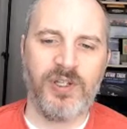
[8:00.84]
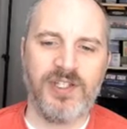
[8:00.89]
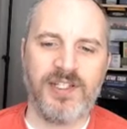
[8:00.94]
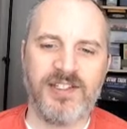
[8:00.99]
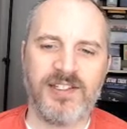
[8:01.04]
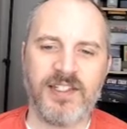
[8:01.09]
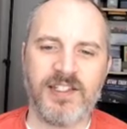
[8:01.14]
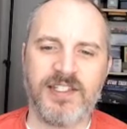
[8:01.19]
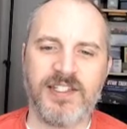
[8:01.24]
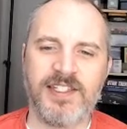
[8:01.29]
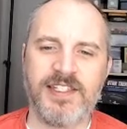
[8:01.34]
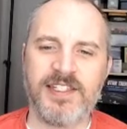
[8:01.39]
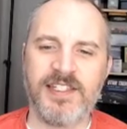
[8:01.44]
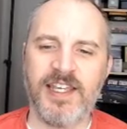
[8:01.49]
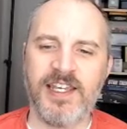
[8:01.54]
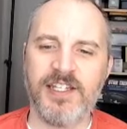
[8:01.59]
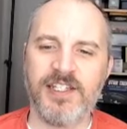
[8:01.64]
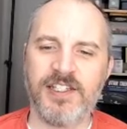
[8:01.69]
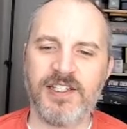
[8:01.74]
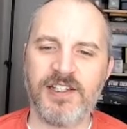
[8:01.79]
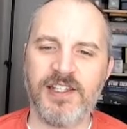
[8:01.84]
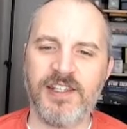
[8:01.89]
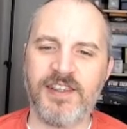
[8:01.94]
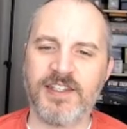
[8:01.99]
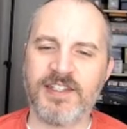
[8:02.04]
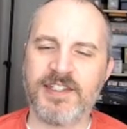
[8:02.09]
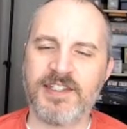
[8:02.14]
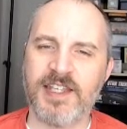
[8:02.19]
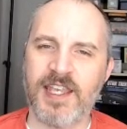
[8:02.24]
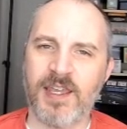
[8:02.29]
is essentially
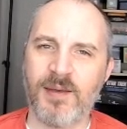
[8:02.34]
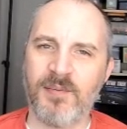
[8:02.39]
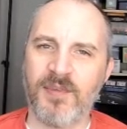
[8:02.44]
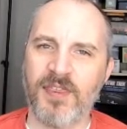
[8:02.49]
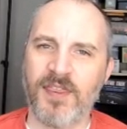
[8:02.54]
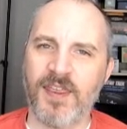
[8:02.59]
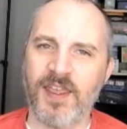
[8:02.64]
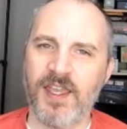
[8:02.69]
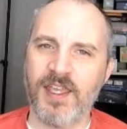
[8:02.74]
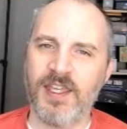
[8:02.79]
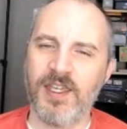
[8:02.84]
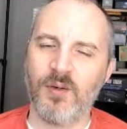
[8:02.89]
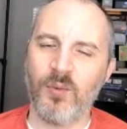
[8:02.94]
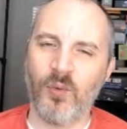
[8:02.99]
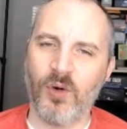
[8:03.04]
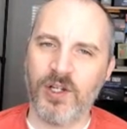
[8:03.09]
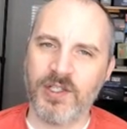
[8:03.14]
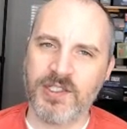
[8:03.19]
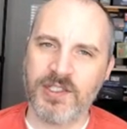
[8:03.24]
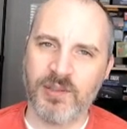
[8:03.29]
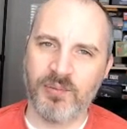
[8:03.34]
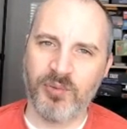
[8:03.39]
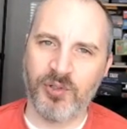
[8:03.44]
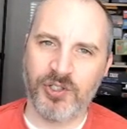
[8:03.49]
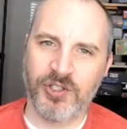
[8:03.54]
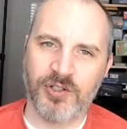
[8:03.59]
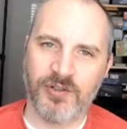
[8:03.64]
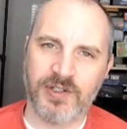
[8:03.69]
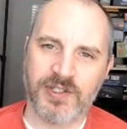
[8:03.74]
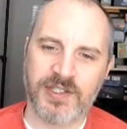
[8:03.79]
the same thing. It wants to
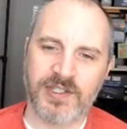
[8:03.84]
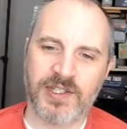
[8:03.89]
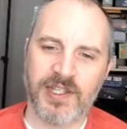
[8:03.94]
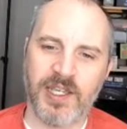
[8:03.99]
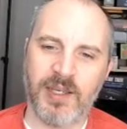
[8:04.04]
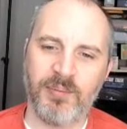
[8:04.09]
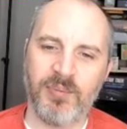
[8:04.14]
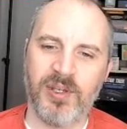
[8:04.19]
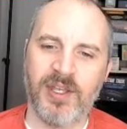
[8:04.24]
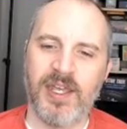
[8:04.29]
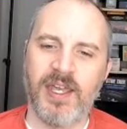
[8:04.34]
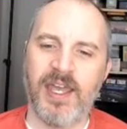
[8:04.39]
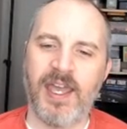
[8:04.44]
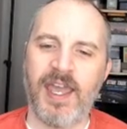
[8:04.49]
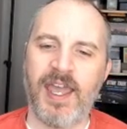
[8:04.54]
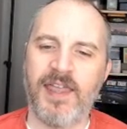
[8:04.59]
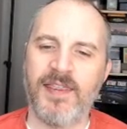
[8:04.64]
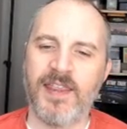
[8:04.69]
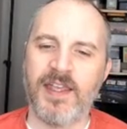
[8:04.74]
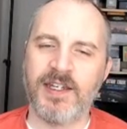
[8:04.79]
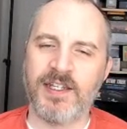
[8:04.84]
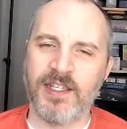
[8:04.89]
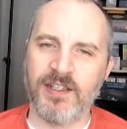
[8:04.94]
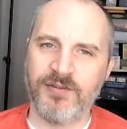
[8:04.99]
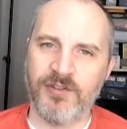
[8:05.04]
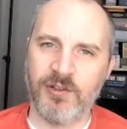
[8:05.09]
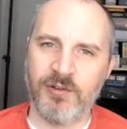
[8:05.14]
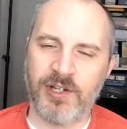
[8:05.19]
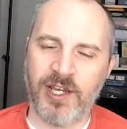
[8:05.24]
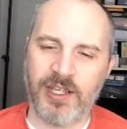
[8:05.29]
put you to sleep and then give
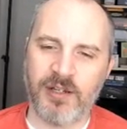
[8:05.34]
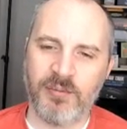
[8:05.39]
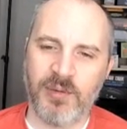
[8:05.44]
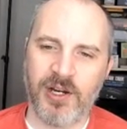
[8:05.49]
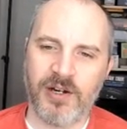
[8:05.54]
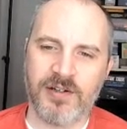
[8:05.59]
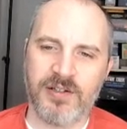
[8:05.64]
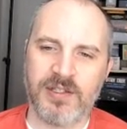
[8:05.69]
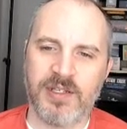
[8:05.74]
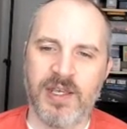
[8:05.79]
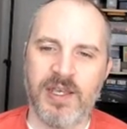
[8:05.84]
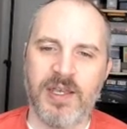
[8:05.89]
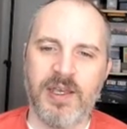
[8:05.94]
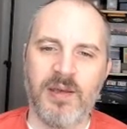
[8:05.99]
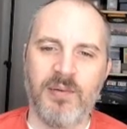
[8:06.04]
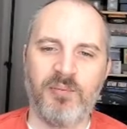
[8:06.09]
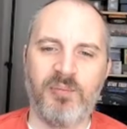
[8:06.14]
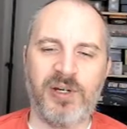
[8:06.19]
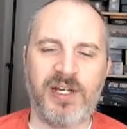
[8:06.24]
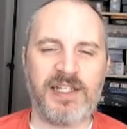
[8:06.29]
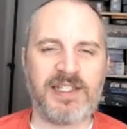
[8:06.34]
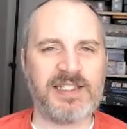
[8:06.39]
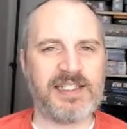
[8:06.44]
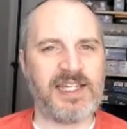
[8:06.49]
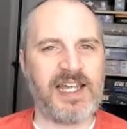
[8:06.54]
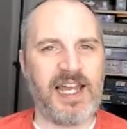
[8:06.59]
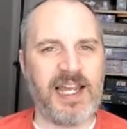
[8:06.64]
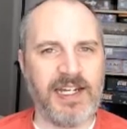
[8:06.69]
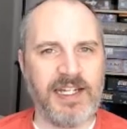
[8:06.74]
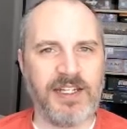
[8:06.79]
you nightmares, but it's
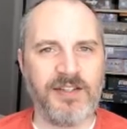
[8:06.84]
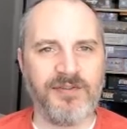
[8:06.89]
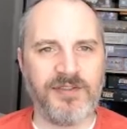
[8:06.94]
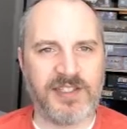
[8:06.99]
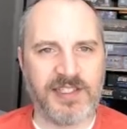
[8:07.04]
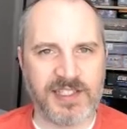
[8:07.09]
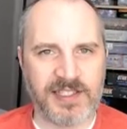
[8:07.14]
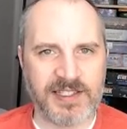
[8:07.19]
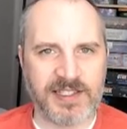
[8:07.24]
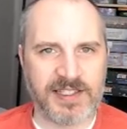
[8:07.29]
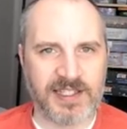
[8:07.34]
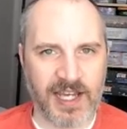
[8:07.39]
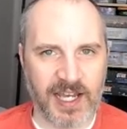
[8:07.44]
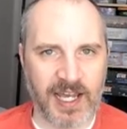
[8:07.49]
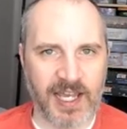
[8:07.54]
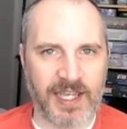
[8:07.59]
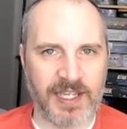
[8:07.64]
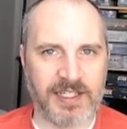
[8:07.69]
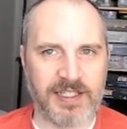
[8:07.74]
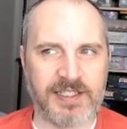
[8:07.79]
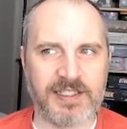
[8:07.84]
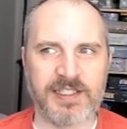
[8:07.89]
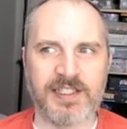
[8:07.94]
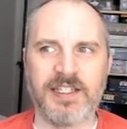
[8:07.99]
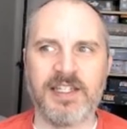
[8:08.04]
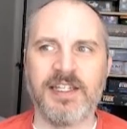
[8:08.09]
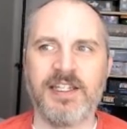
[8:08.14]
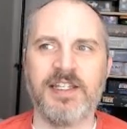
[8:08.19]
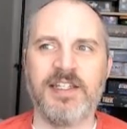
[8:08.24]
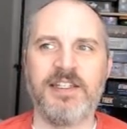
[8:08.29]
kind of designed
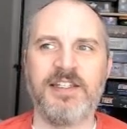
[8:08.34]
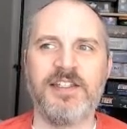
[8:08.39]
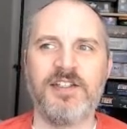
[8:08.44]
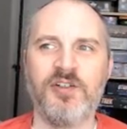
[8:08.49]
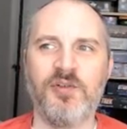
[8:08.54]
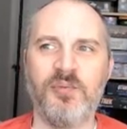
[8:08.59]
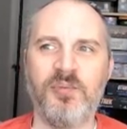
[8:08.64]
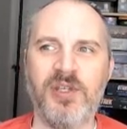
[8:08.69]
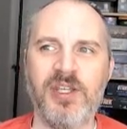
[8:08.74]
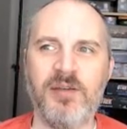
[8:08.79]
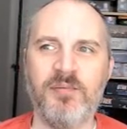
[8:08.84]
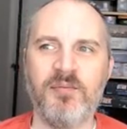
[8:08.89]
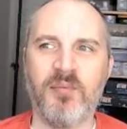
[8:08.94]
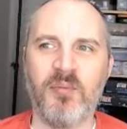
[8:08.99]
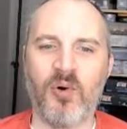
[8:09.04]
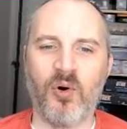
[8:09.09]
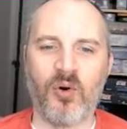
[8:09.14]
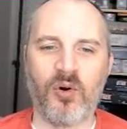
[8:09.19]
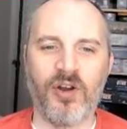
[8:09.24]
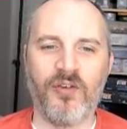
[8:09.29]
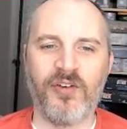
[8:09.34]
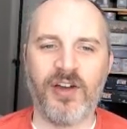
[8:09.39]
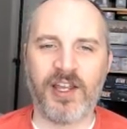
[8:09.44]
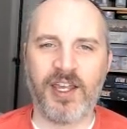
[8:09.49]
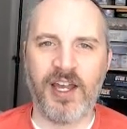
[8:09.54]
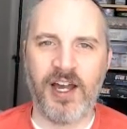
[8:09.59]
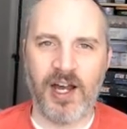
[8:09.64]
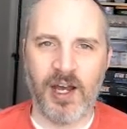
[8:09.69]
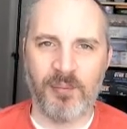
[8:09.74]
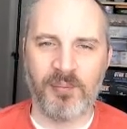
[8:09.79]
to be more of a
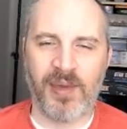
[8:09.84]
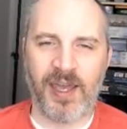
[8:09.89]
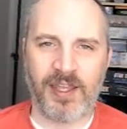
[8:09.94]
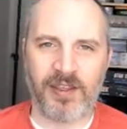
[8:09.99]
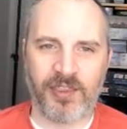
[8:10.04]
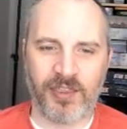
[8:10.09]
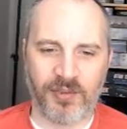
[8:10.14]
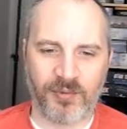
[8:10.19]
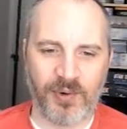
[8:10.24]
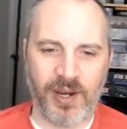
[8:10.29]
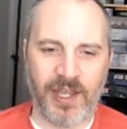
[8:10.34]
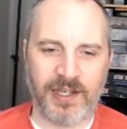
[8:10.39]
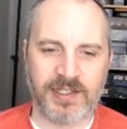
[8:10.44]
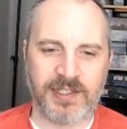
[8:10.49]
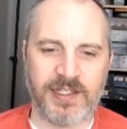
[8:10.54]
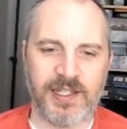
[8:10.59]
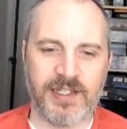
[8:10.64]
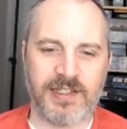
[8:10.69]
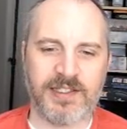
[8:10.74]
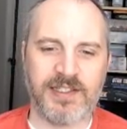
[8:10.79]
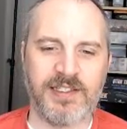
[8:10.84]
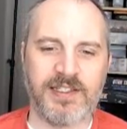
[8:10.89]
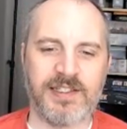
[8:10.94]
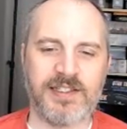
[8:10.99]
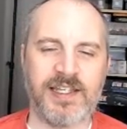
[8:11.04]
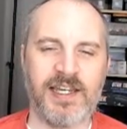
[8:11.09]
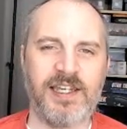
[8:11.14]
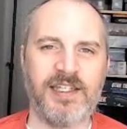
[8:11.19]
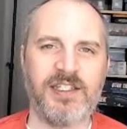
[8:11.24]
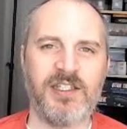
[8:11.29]
combat threat. It's
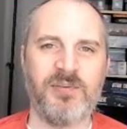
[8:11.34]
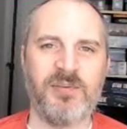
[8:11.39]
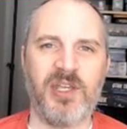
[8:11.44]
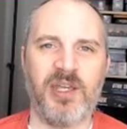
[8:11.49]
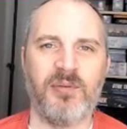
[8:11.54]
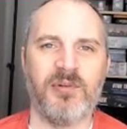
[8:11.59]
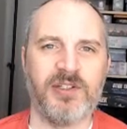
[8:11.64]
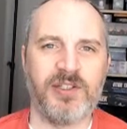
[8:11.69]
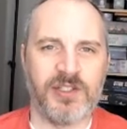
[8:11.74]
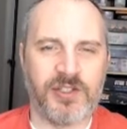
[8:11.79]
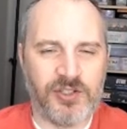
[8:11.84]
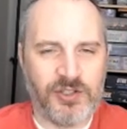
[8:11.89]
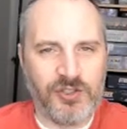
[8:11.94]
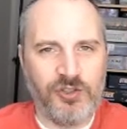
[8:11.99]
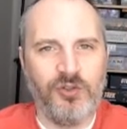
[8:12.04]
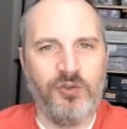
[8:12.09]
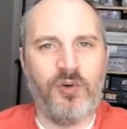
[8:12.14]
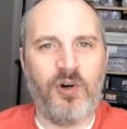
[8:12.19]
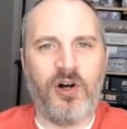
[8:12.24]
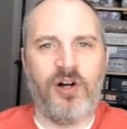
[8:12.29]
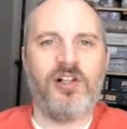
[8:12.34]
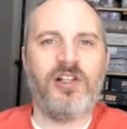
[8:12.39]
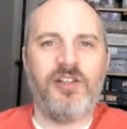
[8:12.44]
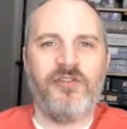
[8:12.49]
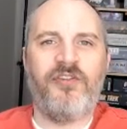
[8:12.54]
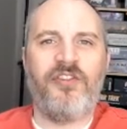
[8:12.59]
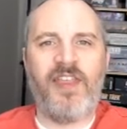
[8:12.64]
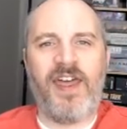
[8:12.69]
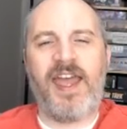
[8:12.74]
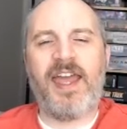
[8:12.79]
designed to be able to do all
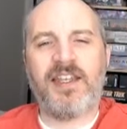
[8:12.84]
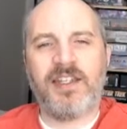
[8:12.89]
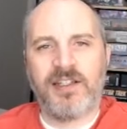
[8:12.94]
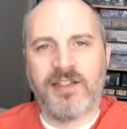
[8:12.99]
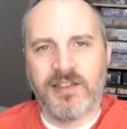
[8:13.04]
of that